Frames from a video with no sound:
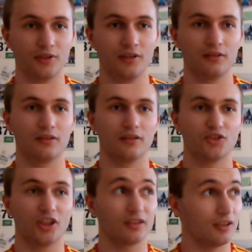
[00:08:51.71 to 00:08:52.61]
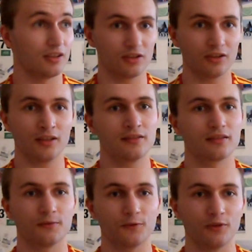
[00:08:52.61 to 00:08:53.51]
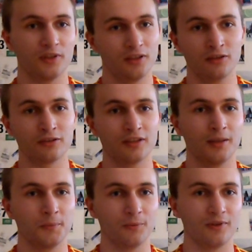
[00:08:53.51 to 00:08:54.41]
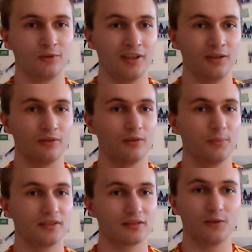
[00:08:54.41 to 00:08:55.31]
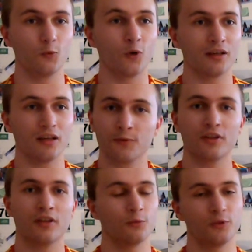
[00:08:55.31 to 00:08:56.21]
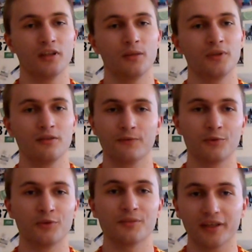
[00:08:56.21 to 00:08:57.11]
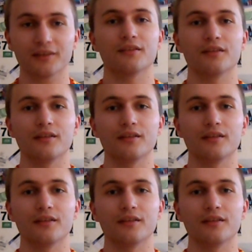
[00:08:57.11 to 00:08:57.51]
trained Shakhtar Donetsk for a very long time and, um, and, basically won everything with them and is very respected